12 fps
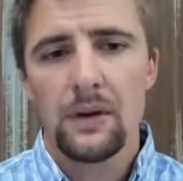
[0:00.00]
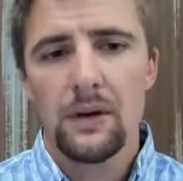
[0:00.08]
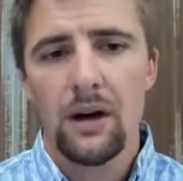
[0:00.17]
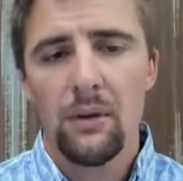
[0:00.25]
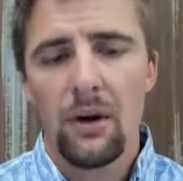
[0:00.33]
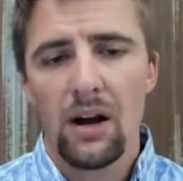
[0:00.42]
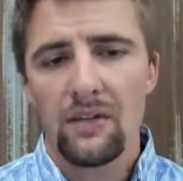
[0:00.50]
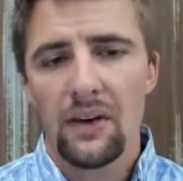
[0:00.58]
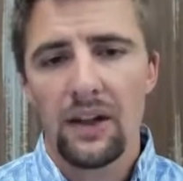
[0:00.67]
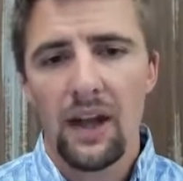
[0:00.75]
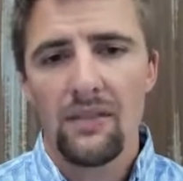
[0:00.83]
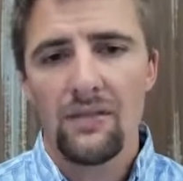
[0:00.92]
A
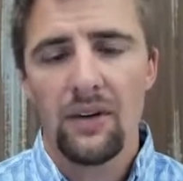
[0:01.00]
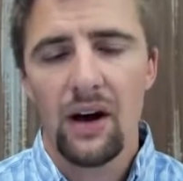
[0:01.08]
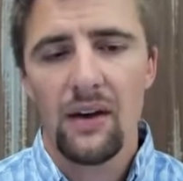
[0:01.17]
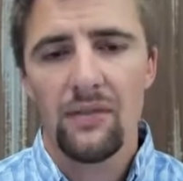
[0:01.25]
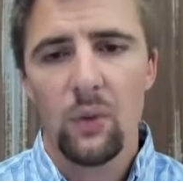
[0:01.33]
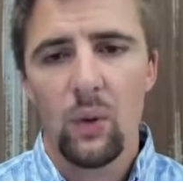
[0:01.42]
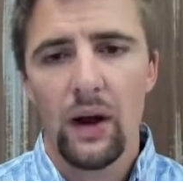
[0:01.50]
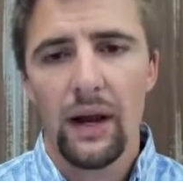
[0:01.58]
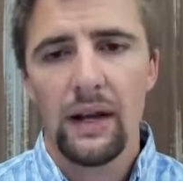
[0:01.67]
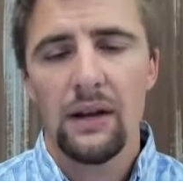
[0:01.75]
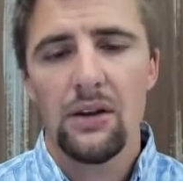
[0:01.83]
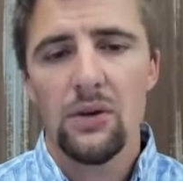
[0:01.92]
modified live
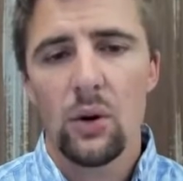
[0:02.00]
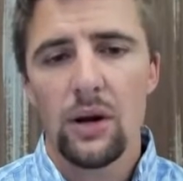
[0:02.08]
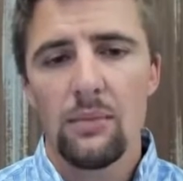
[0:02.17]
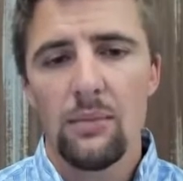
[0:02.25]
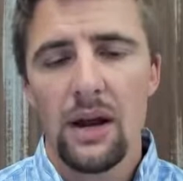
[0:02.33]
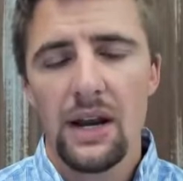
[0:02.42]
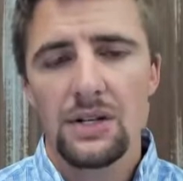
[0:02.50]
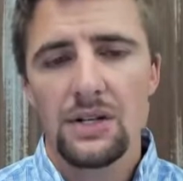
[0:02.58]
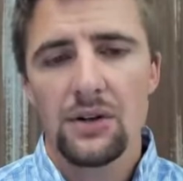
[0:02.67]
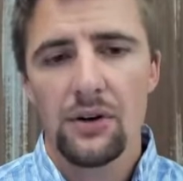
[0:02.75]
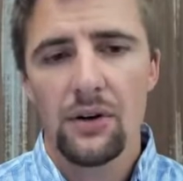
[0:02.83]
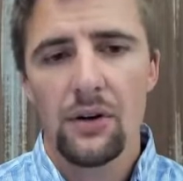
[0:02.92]
5-way, you want to make
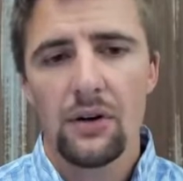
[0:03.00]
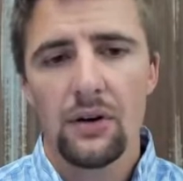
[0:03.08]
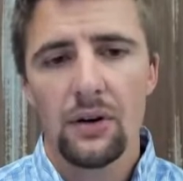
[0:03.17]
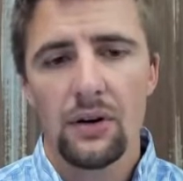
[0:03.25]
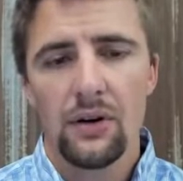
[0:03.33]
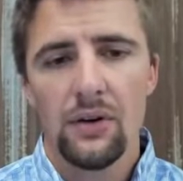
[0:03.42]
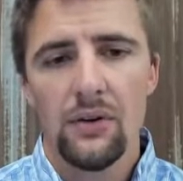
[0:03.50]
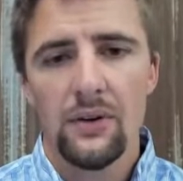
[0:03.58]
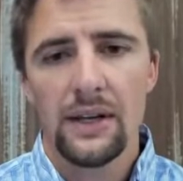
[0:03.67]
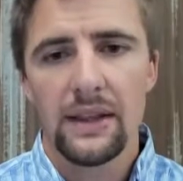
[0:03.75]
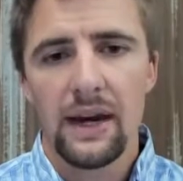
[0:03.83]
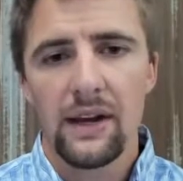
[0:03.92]
sure you
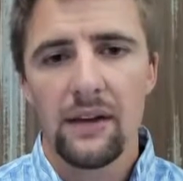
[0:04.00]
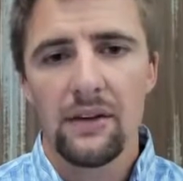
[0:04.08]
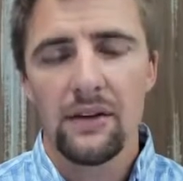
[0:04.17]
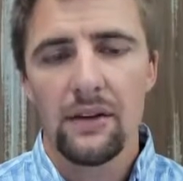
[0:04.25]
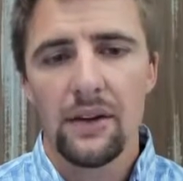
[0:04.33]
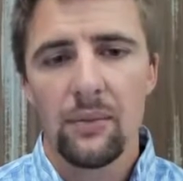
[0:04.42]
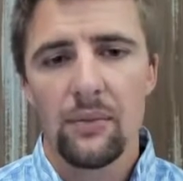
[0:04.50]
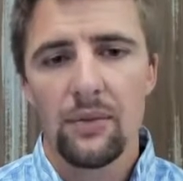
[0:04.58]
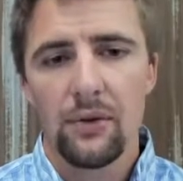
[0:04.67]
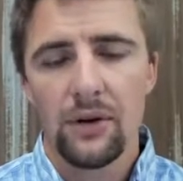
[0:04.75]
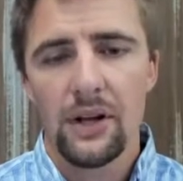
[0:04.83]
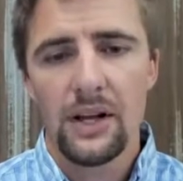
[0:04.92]
get that into them
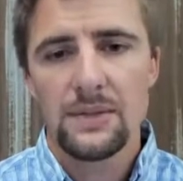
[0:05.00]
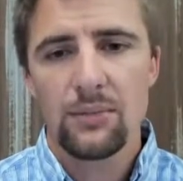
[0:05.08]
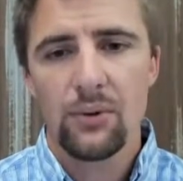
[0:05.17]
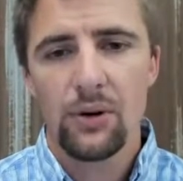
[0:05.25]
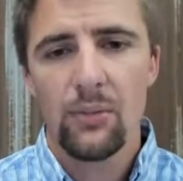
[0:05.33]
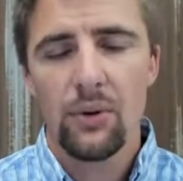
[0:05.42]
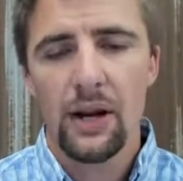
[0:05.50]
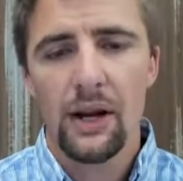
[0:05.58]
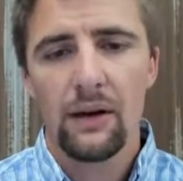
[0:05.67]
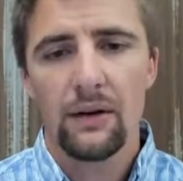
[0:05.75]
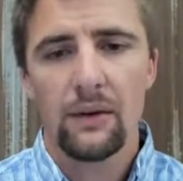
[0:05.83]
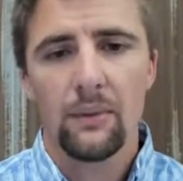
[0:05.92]
30 days
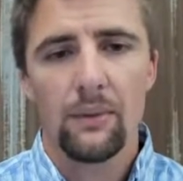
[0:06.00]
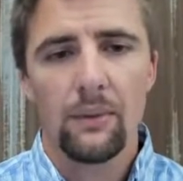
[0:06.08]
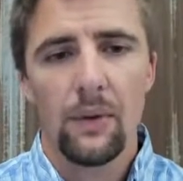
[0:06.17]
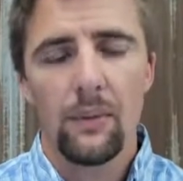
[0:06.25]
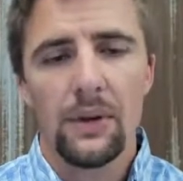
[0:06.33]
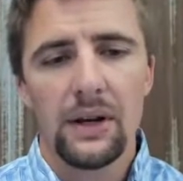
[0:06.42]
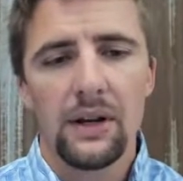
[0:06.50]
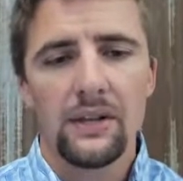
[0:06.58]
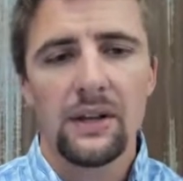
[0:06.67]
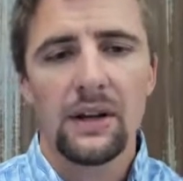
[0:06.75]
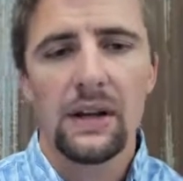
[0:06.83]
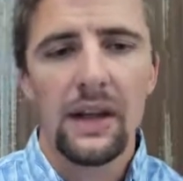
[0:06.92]
pre-breeding because
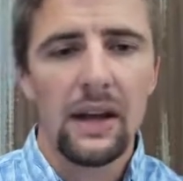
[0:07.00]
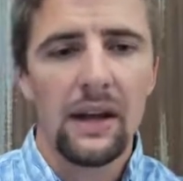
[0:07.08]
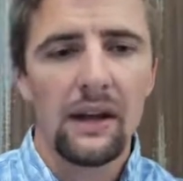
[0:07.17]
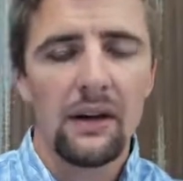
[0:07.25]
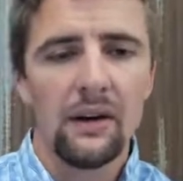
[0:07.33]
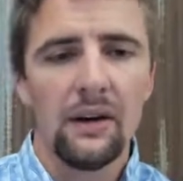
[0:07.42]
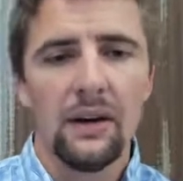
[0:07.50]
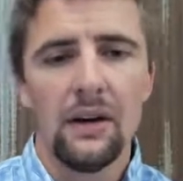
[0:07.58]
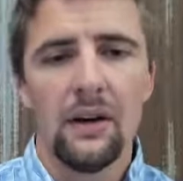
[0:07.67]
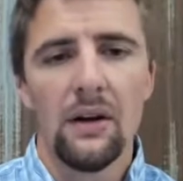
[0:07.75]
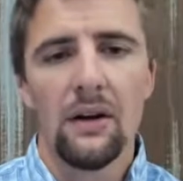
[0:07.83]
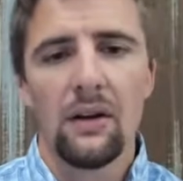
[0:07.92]
it can
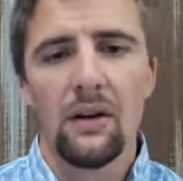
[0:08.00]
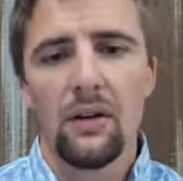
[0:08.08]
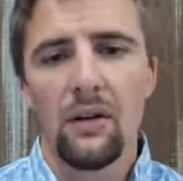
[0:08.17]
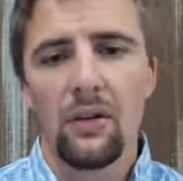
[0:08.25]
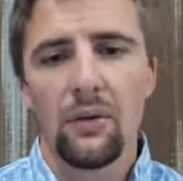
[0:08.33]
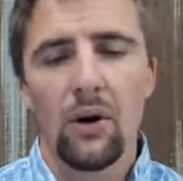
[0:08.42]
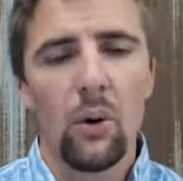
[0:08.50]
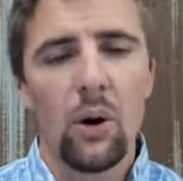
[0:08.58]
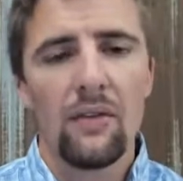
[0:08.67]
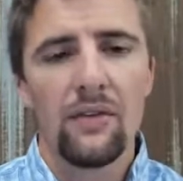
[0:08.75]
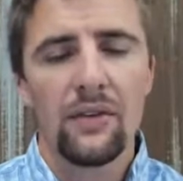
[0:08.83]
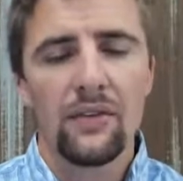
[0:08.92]
throw
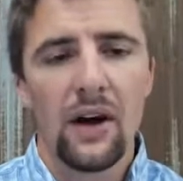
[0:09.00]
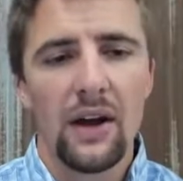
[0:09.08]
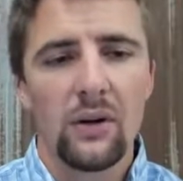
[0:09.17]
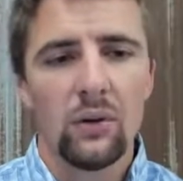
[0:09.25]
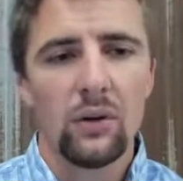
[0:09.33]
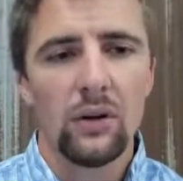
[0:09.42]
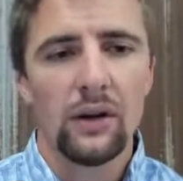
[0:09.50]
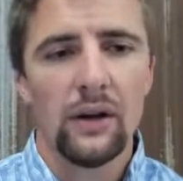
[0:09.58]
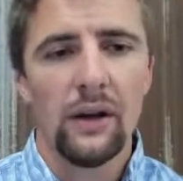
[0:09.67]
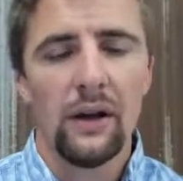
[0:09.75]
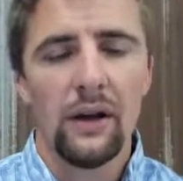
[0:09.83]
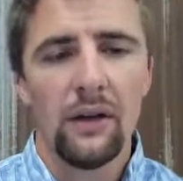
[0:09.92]
off a cycle
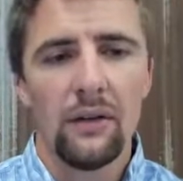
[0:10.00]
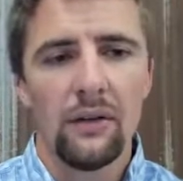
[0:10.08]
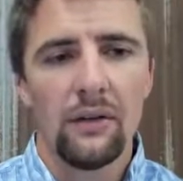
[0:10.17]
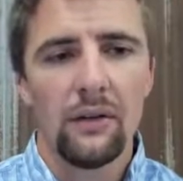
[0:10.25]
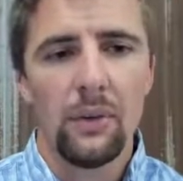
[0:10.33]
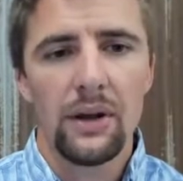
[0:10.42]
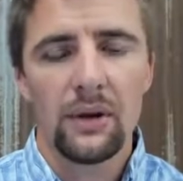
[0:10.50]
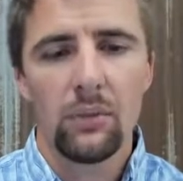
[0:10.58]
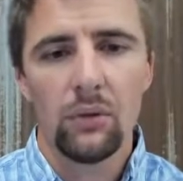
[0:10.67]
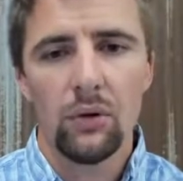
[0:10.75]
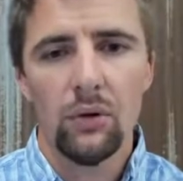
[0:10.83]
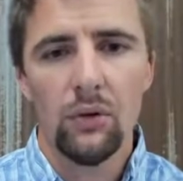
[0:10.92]
and make
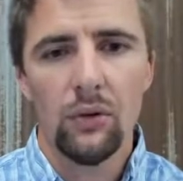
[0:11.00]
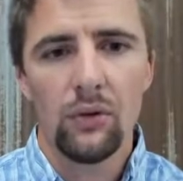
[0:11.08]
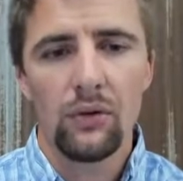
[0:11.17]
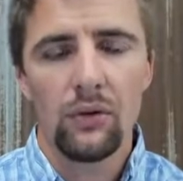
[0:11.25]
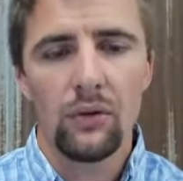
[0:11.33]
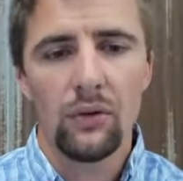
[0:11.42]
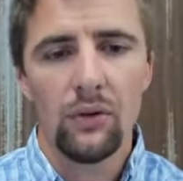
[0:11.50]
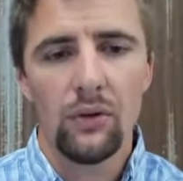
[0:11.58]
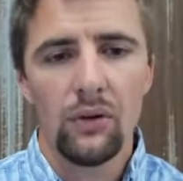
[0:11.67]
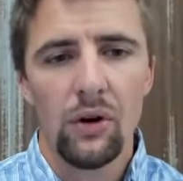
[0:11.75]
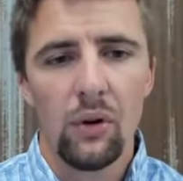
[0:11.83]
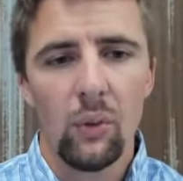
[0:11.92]
them lose,
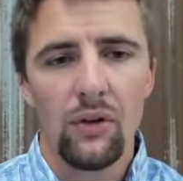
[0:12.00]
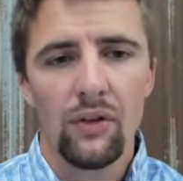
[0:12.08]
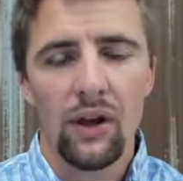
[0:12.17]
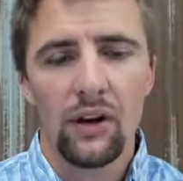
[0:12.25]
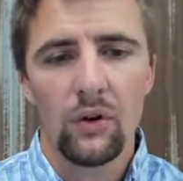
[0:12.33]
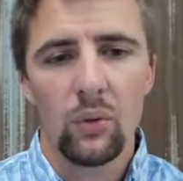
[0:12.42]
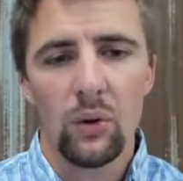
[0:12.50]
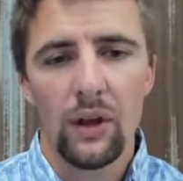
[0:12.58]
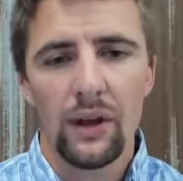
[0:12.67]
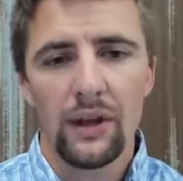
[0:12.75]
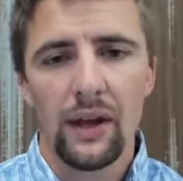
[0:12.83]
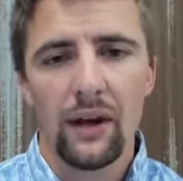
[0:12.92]
one cycle where
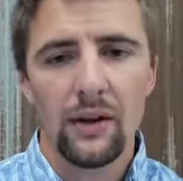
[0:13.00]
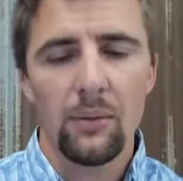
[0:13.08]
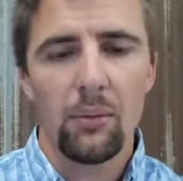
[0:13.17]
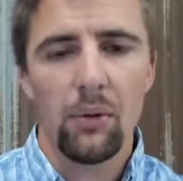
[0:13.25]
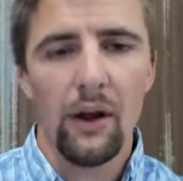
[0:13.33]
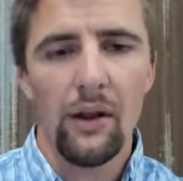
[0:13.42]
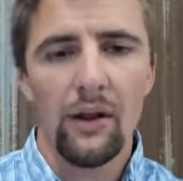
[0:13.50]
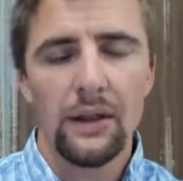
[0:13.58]
they can't get bred.